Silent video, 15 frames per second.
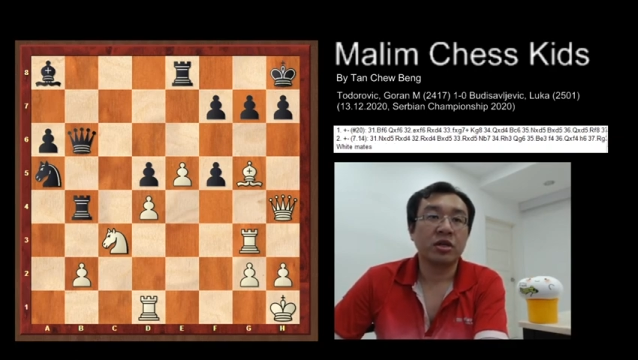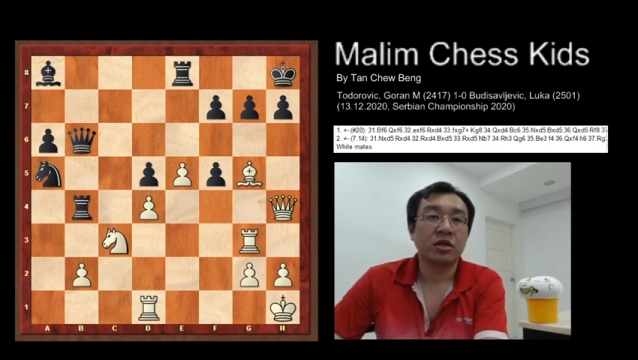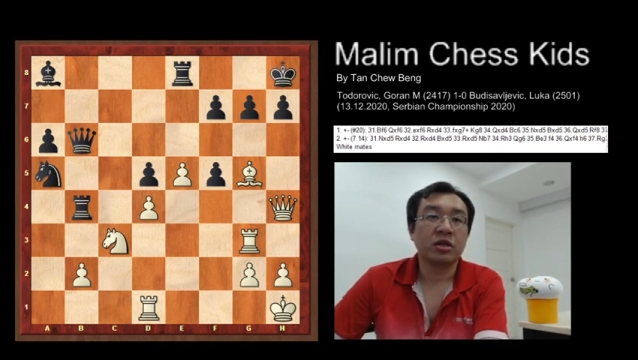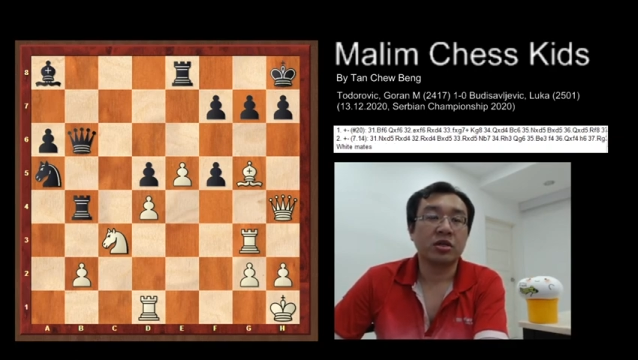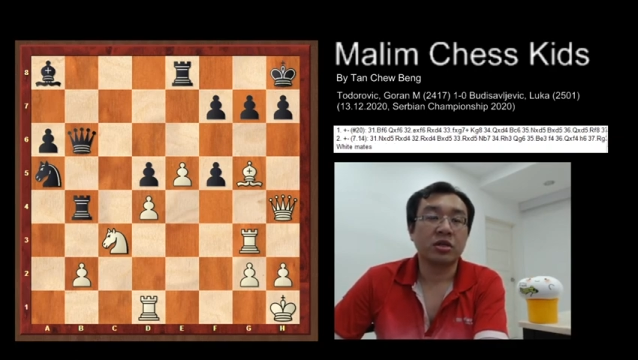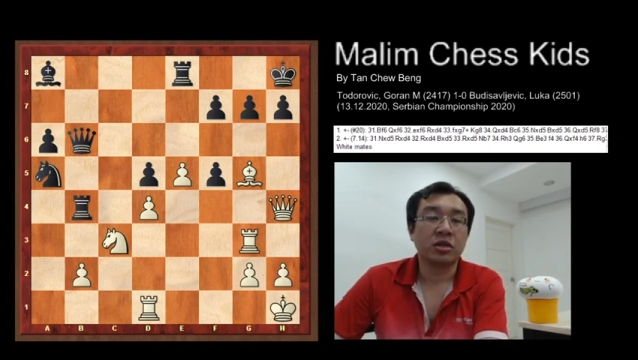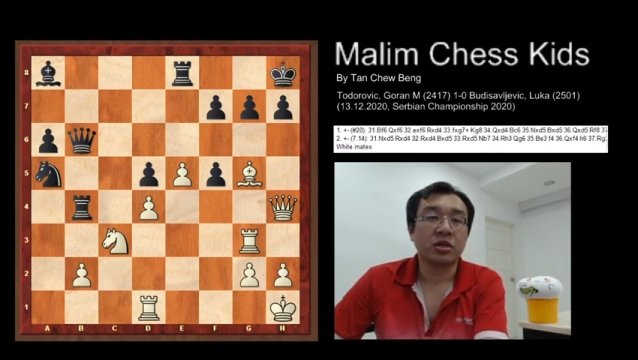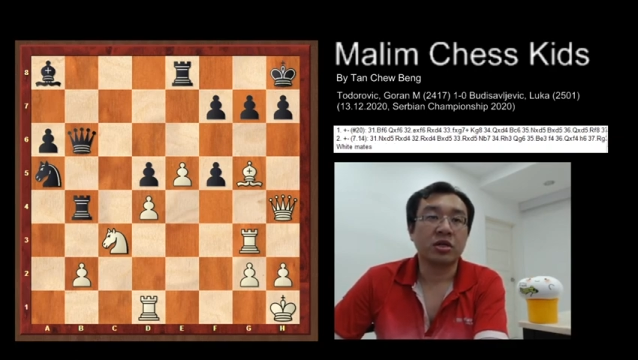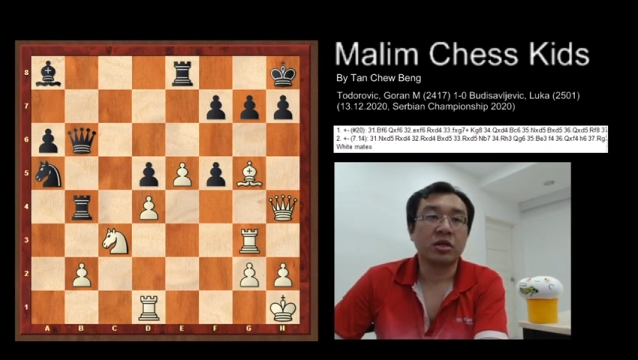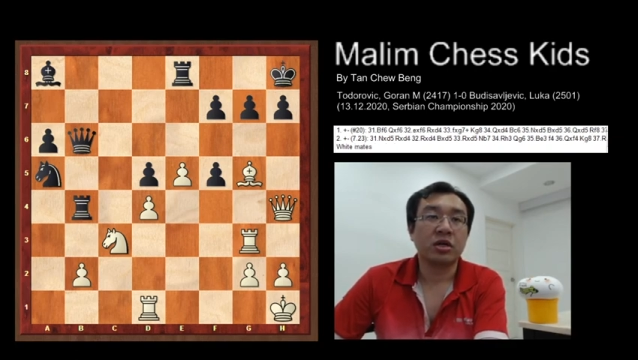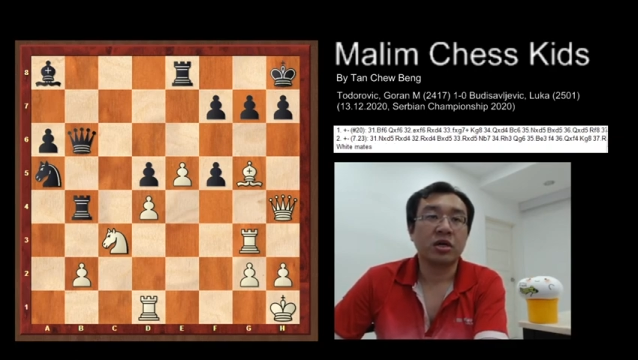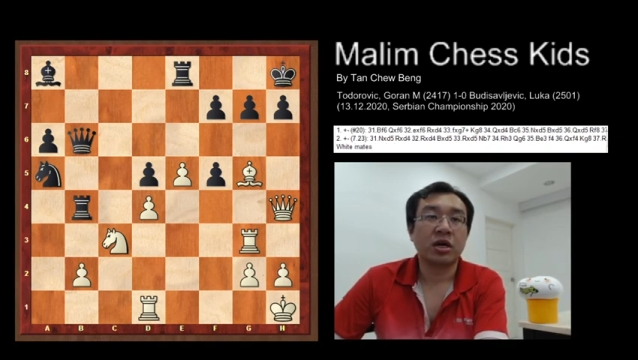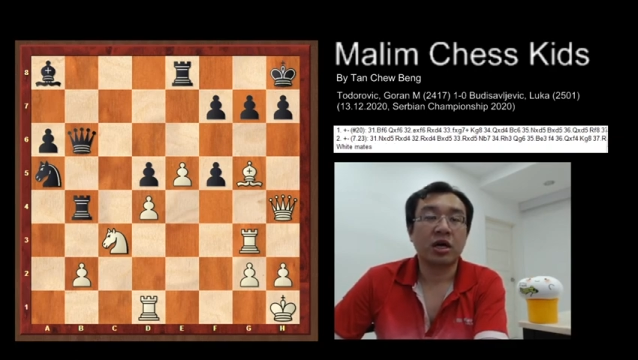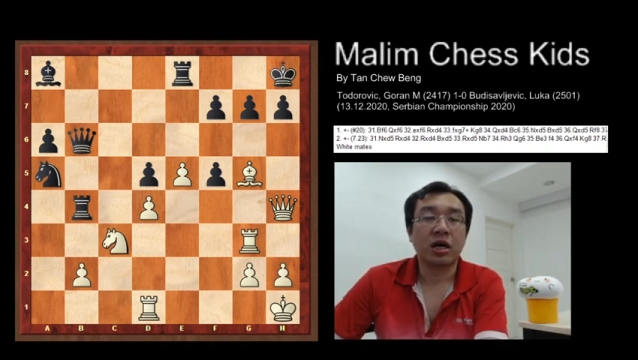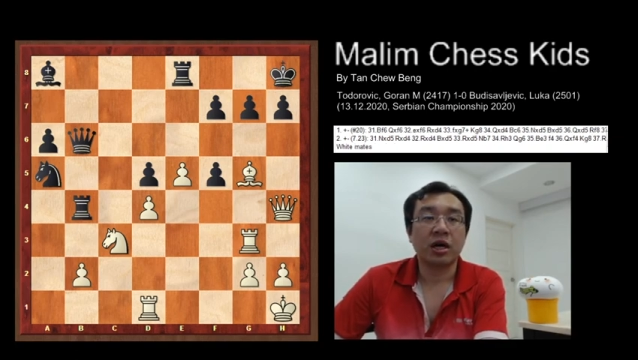here
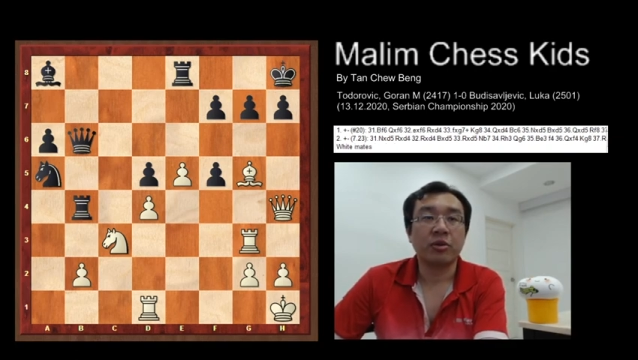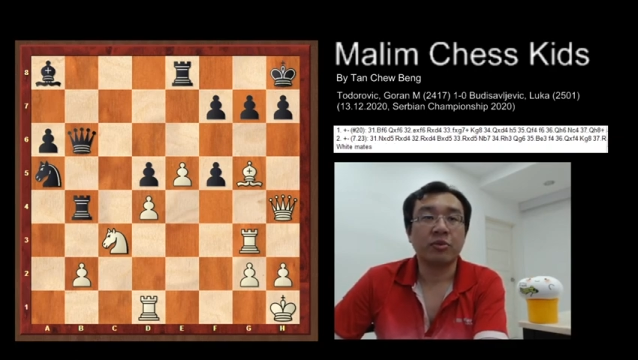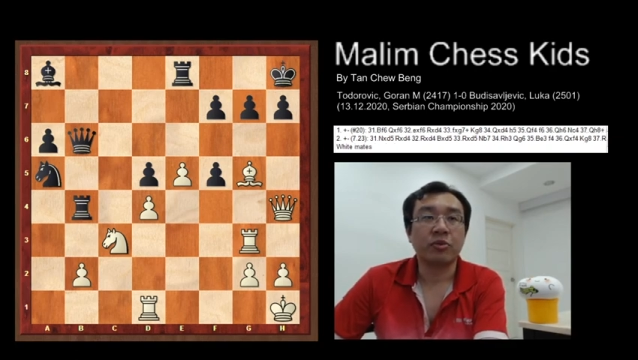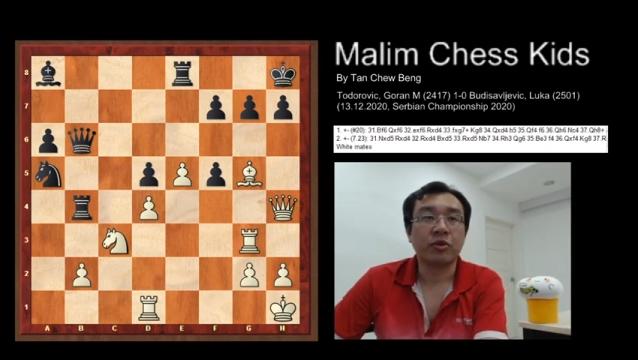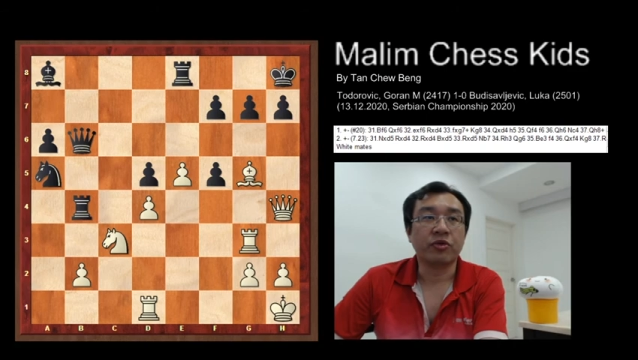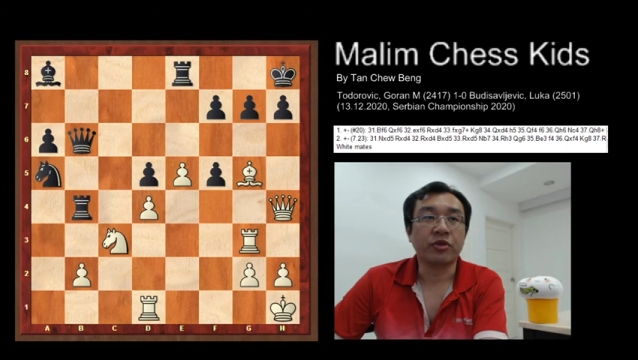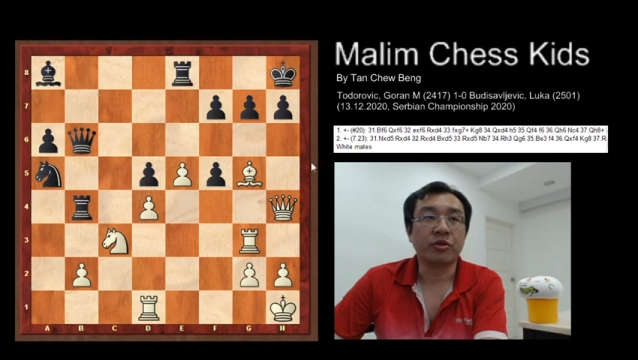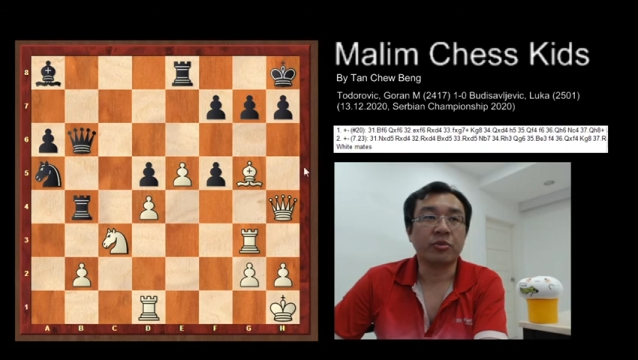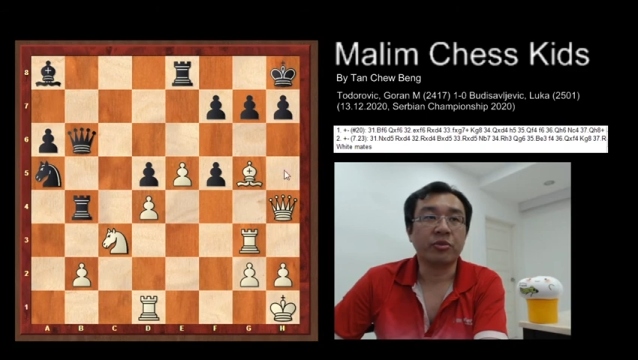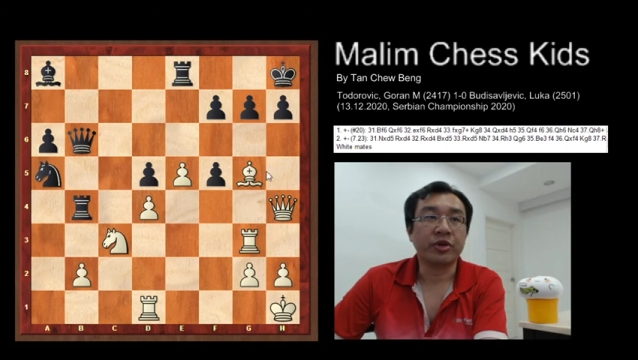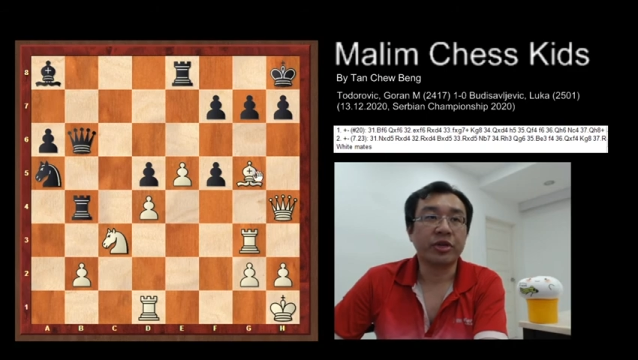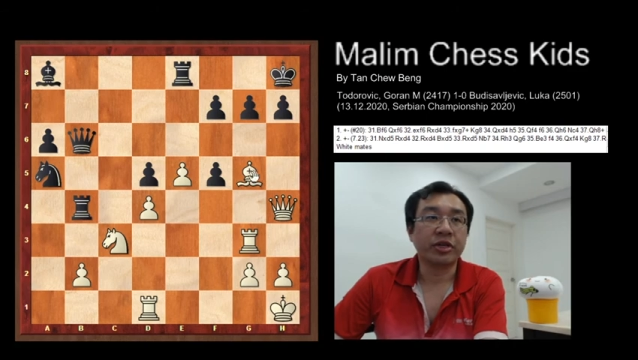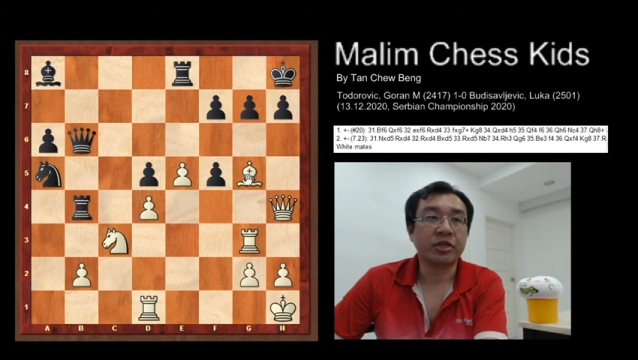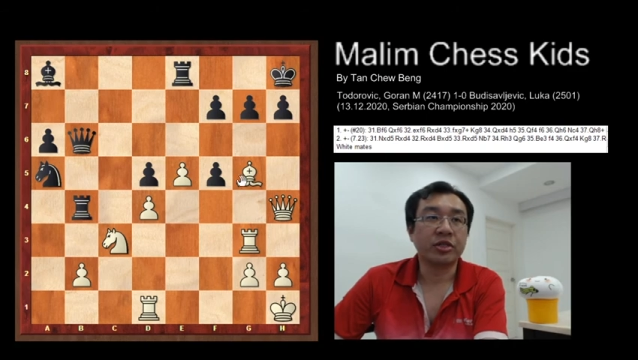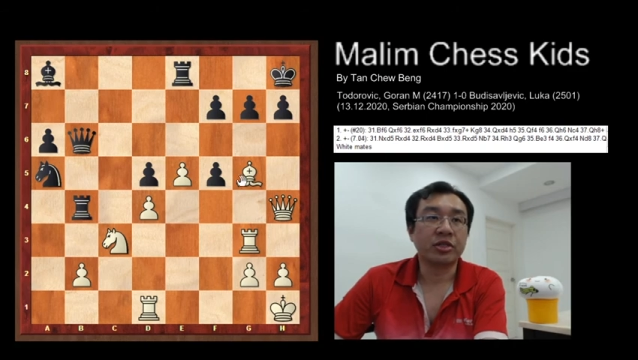come with the
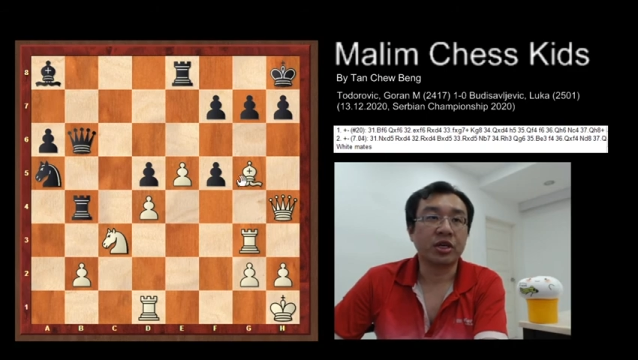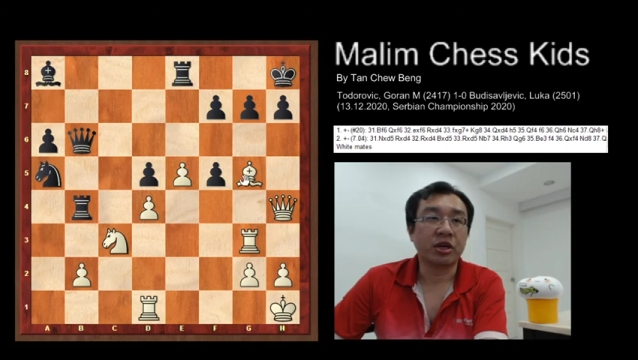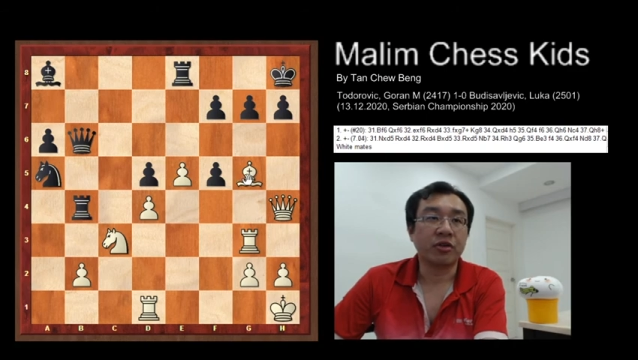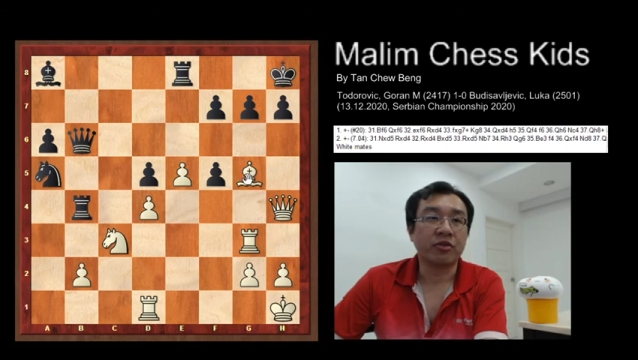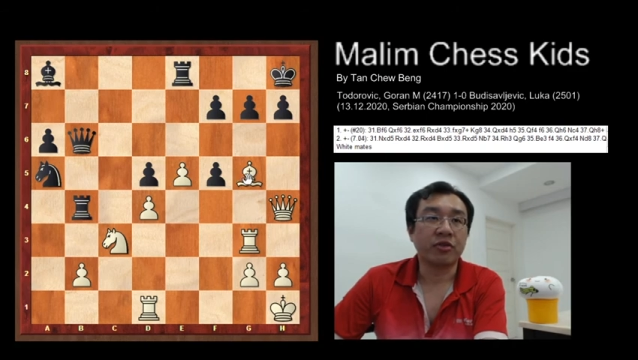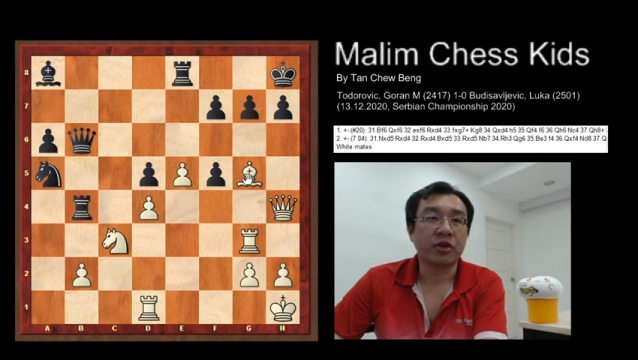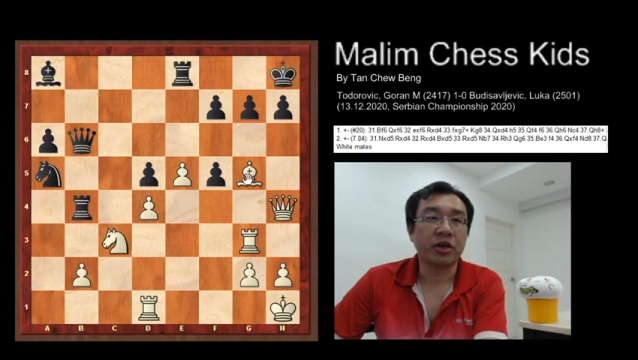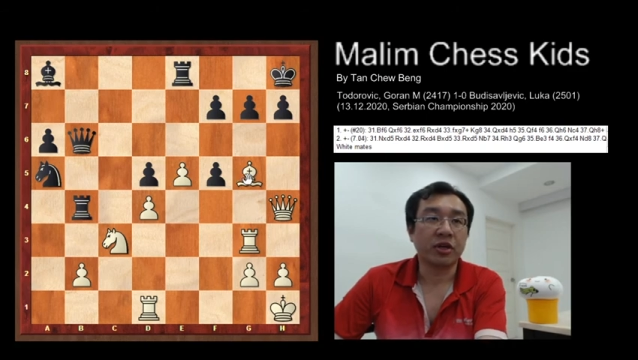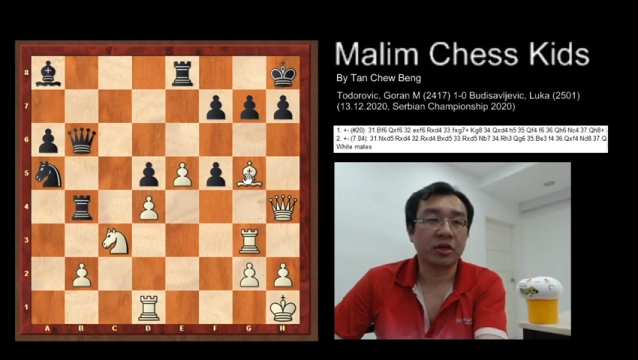brilliant sacrifice